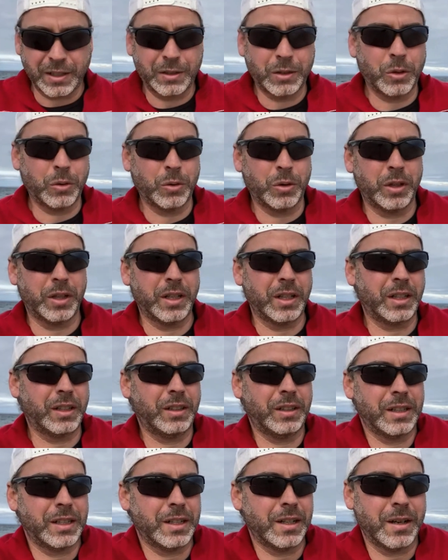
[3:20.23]
toy
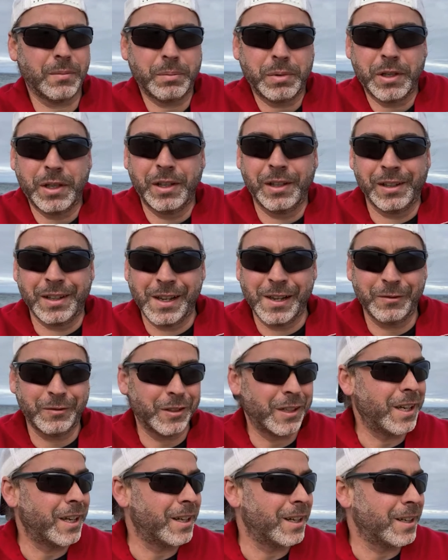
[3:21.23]
cleanup, if
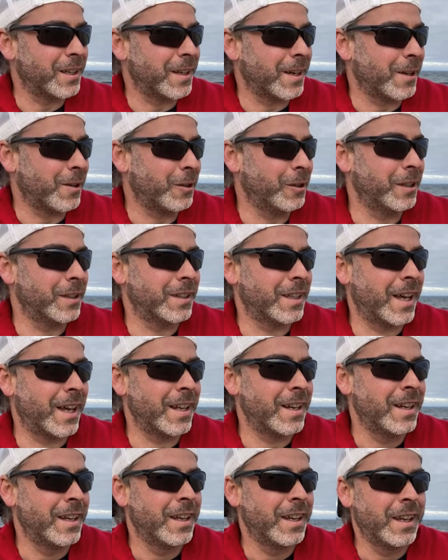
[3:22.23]
again I can call it that,